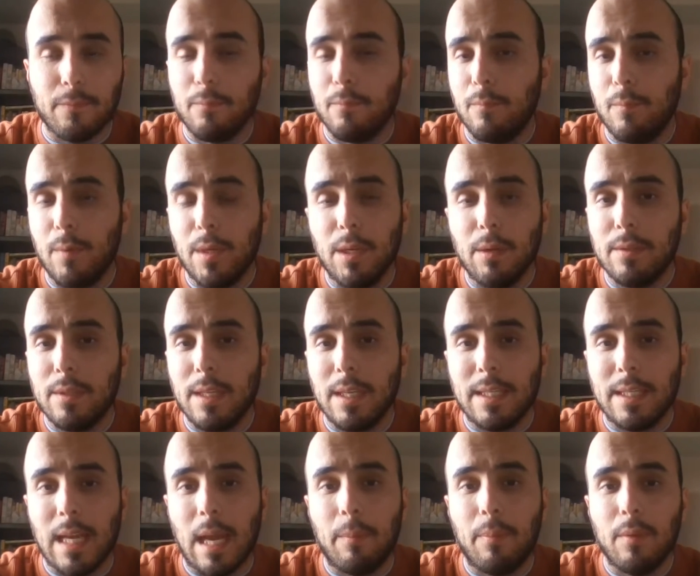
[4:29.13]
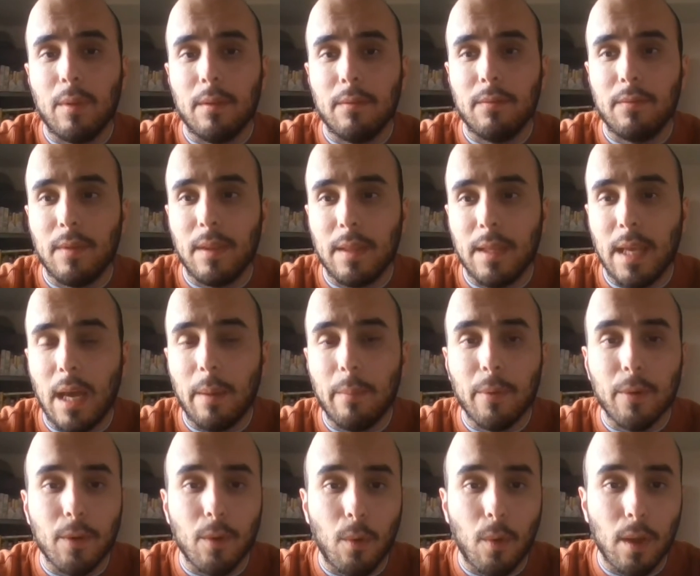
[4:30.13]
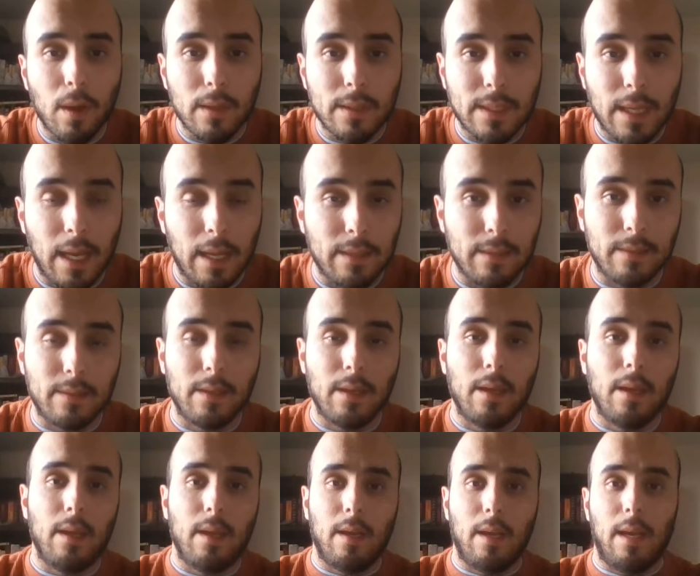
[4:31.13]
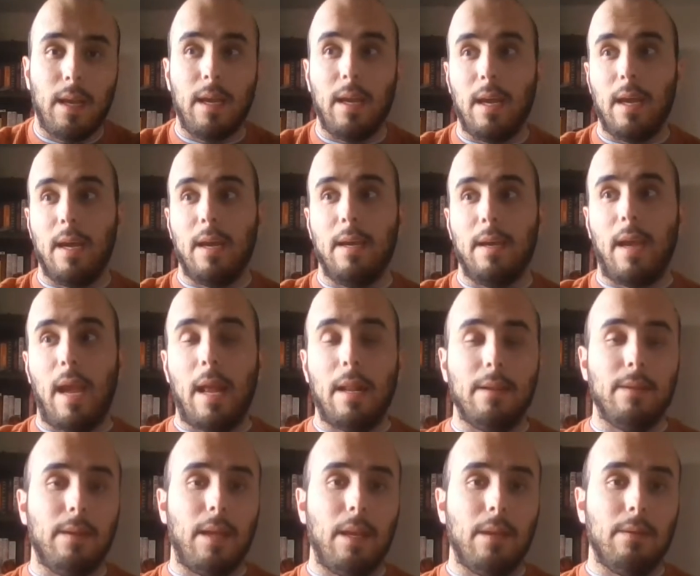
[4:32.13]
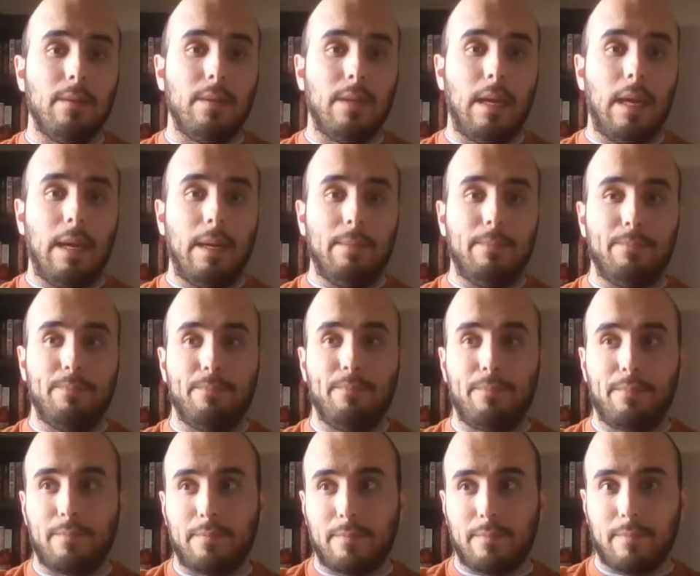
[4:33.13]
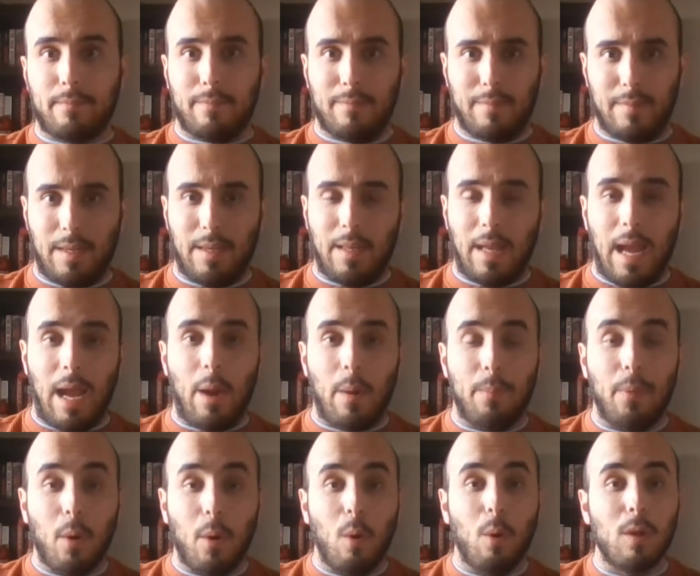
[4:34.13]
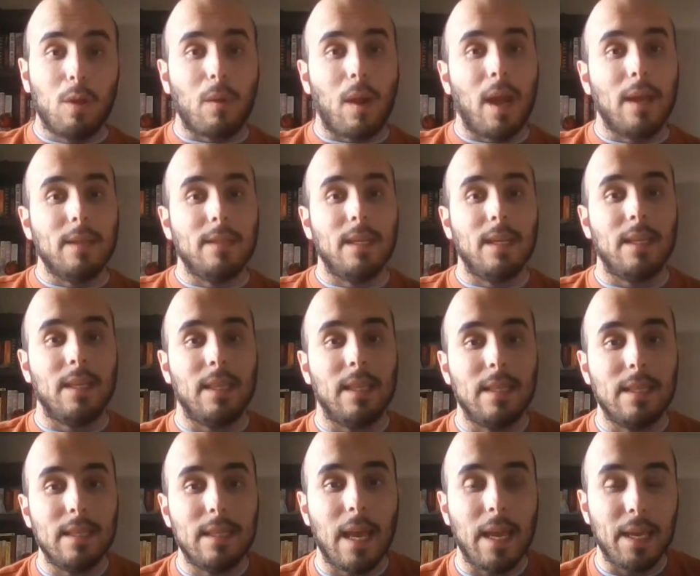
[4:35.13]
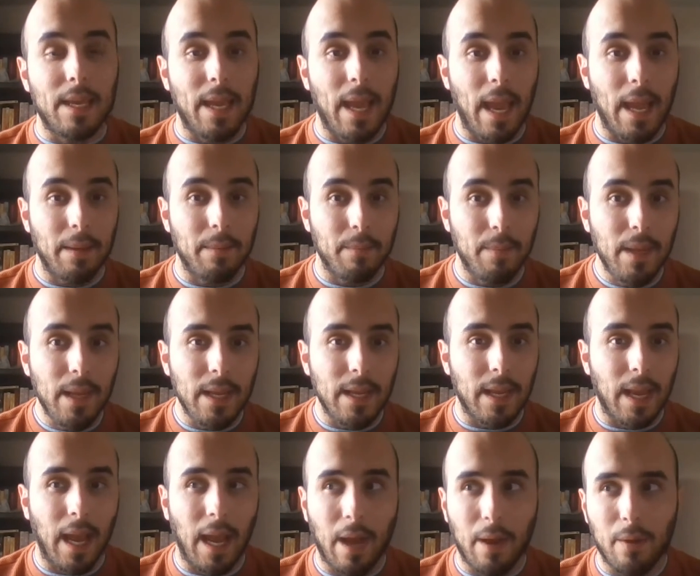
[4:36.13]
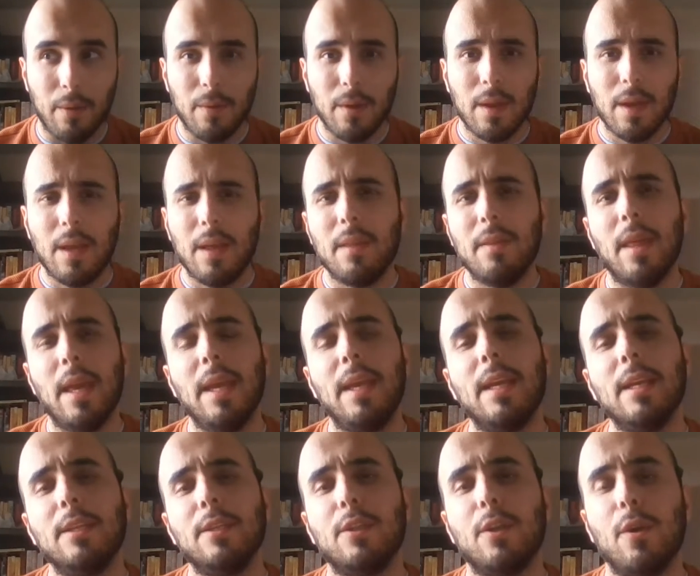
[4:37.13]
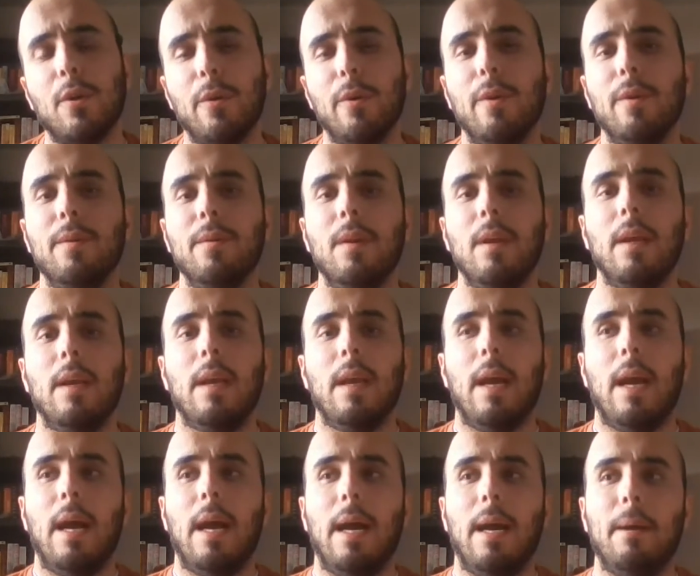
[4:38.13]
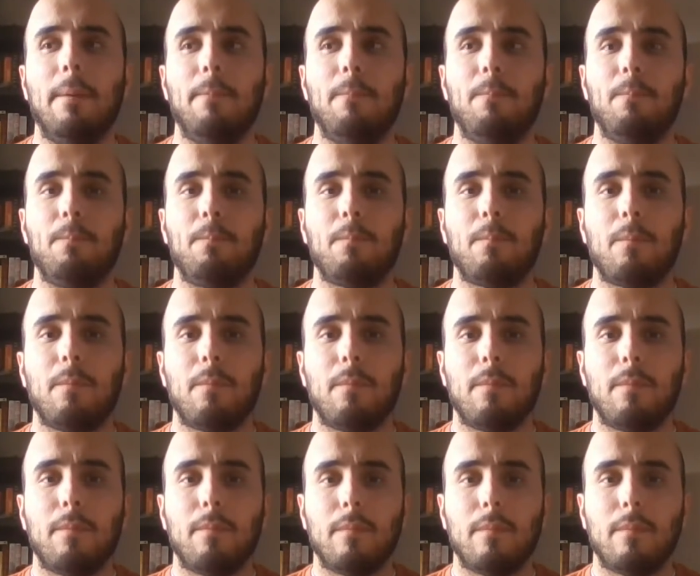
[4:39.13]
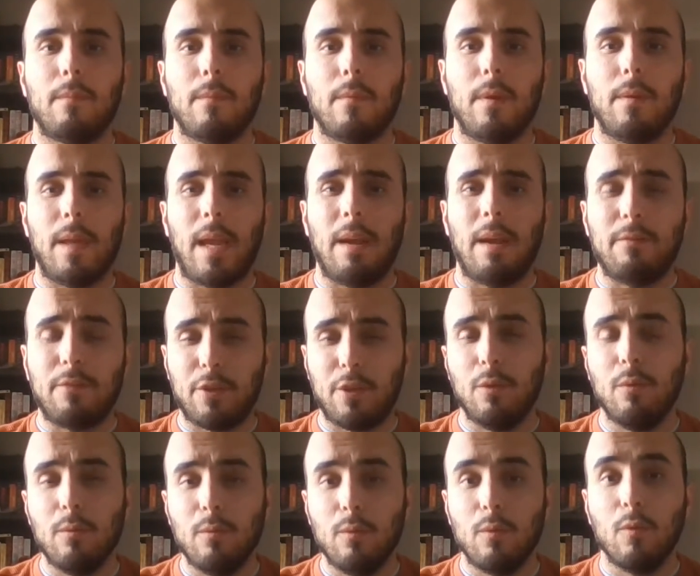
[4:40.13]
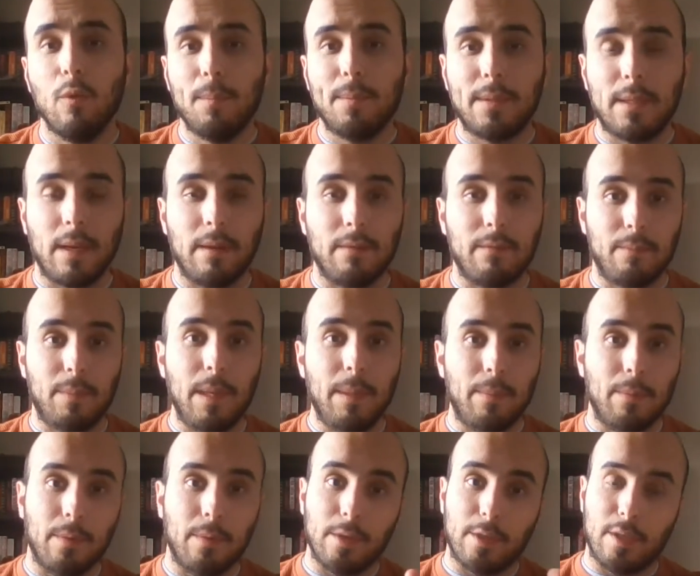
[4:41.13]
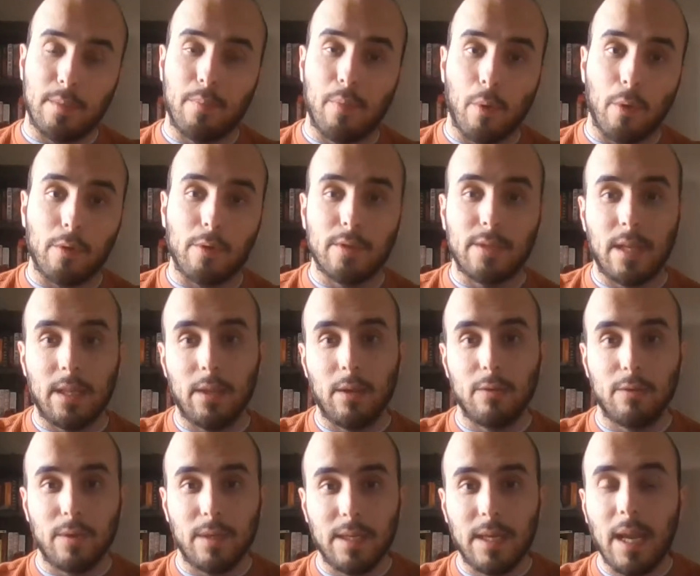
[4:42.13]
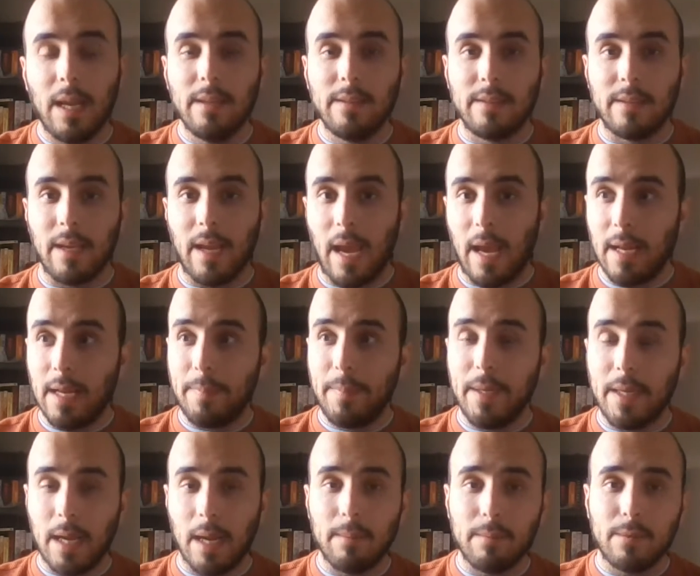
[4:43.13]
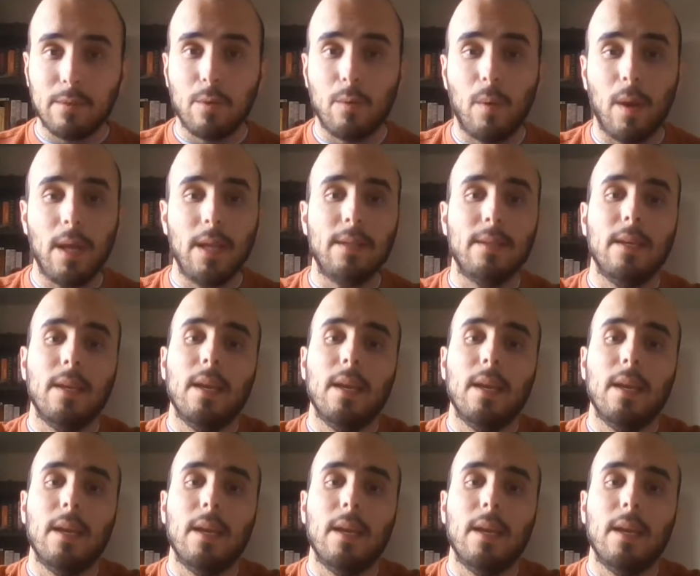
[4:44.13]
we use an example of the Alberta oil sands, and how polarizing they can be, how they can turn, they have two groups of people, the supporters and those against it, and it becomes quite